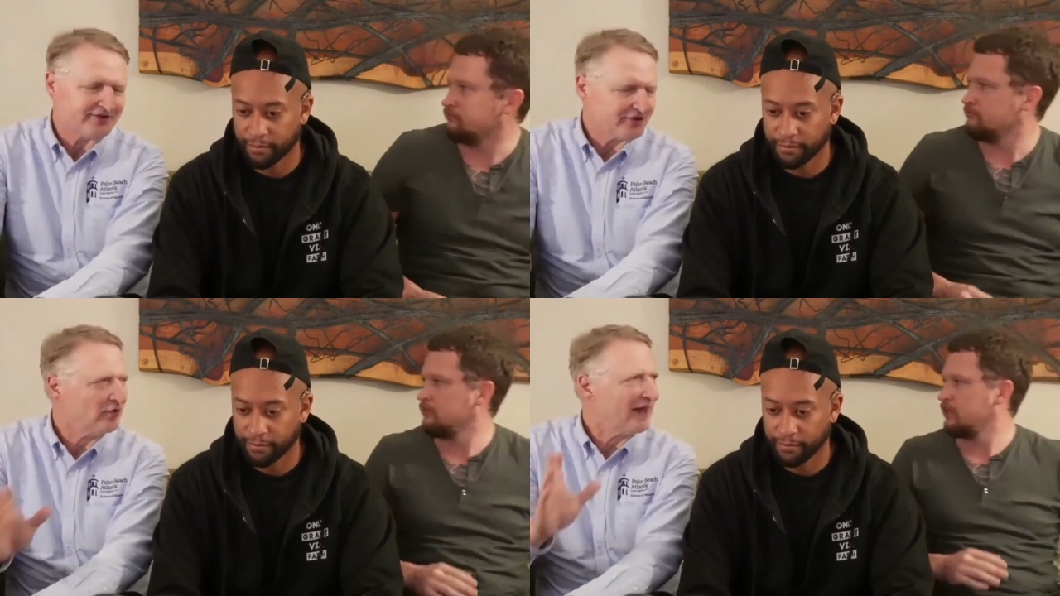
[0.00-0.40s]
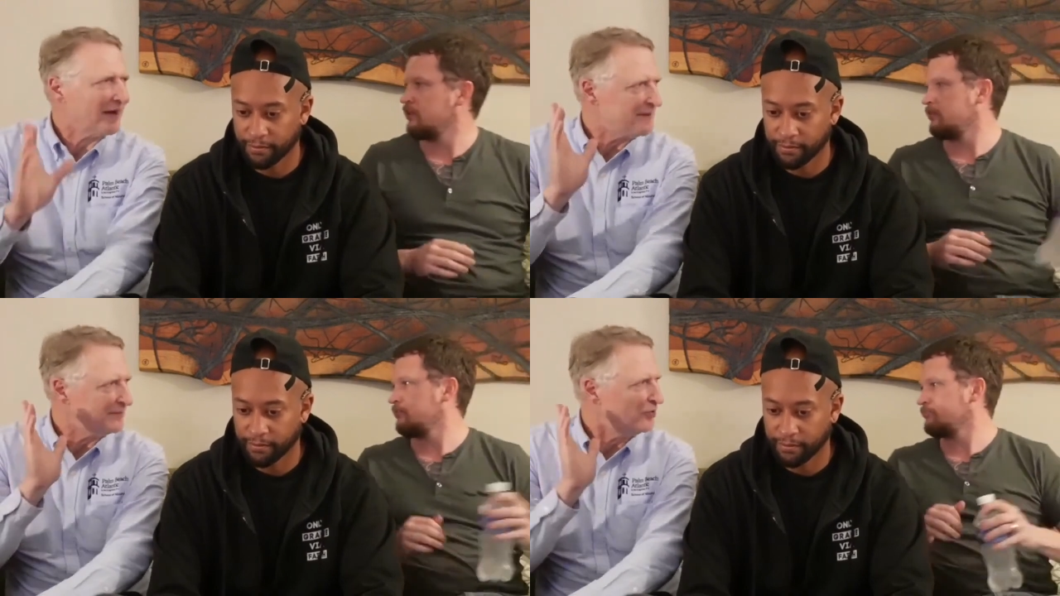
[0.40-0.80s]
Speaker 1: so a lot
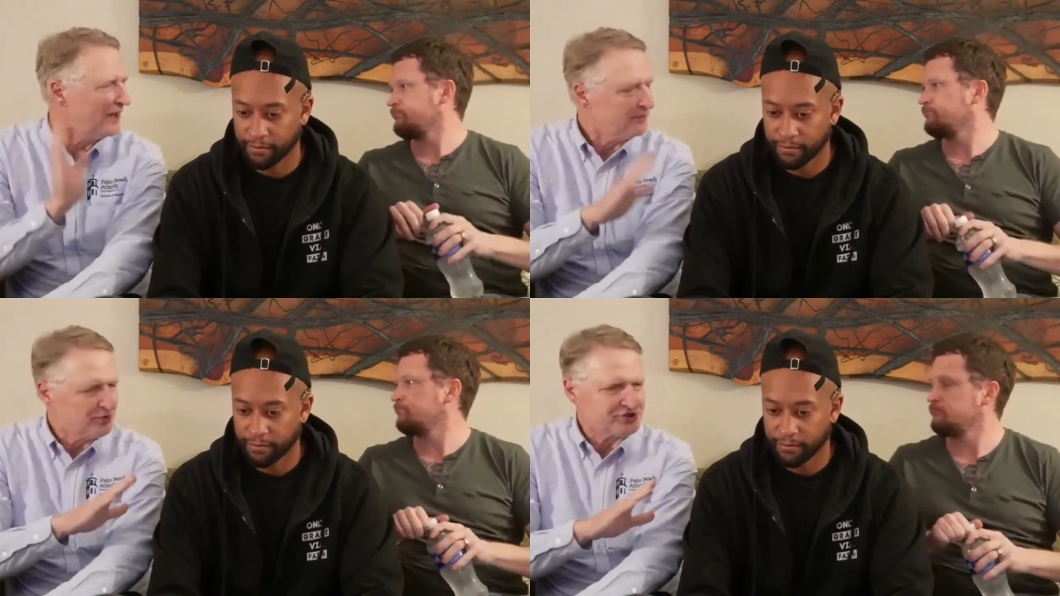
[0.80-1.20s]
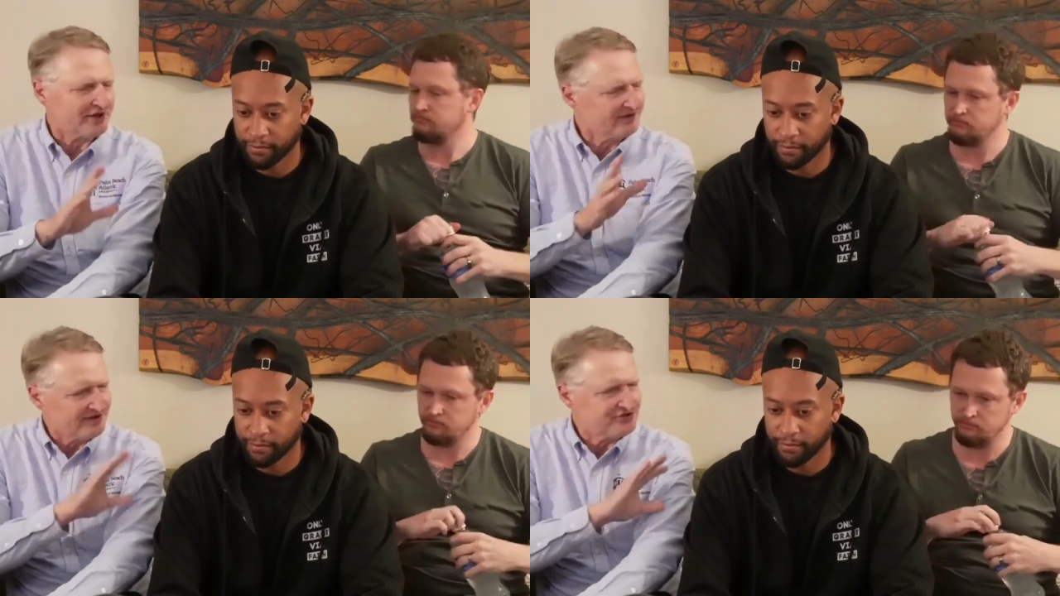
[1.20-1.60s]
of people want to push
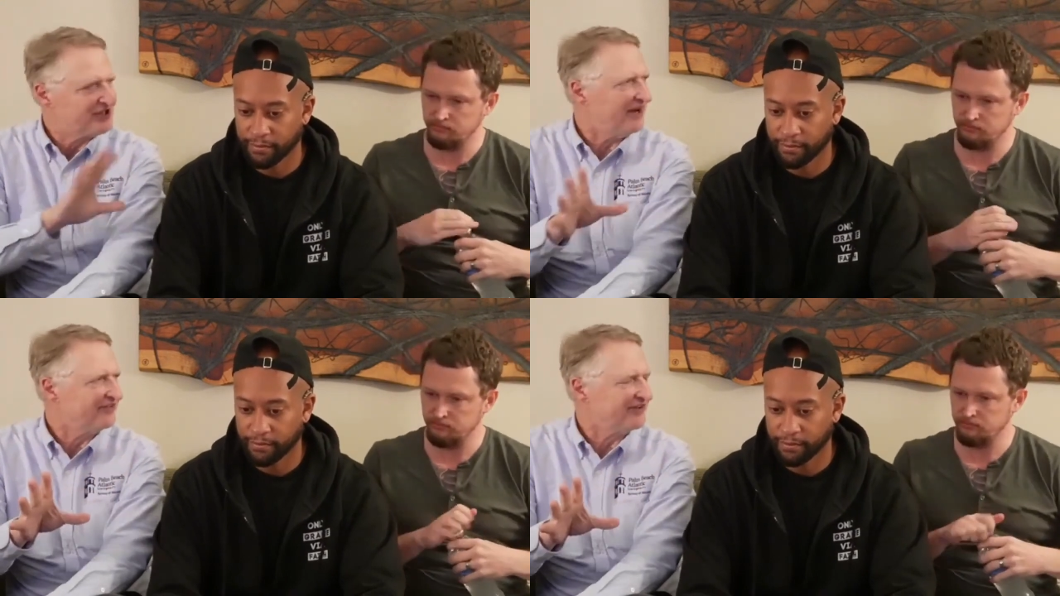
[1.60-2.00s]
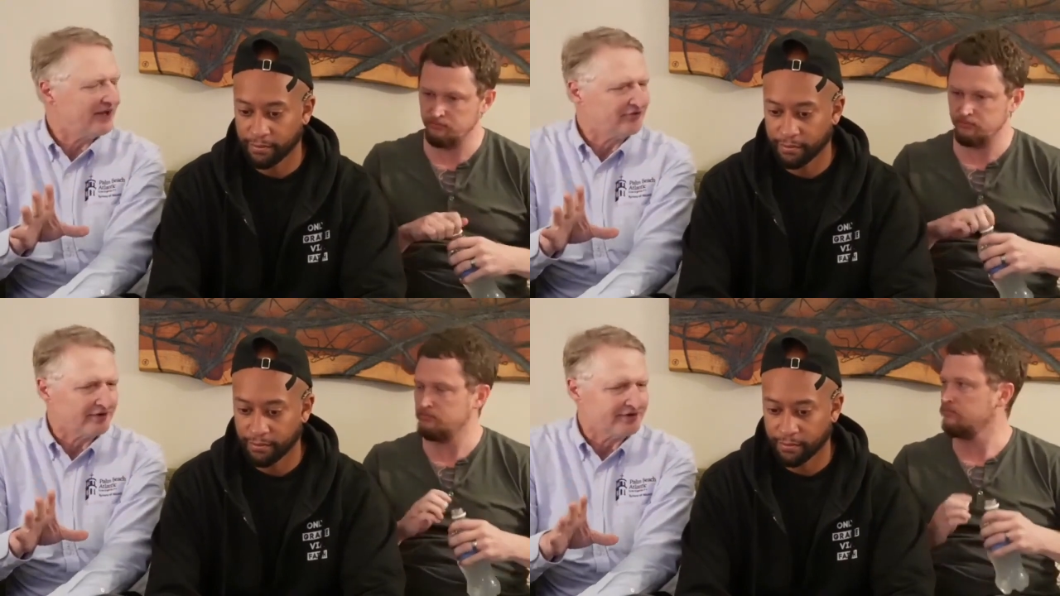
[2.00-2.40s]
that this
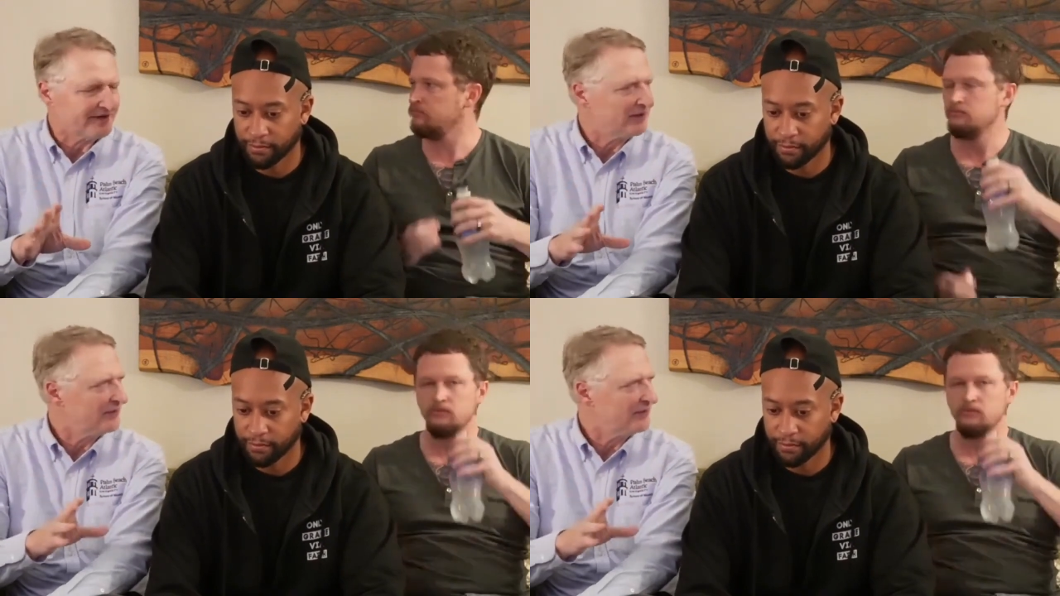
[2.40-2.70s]
genocide sort of thing.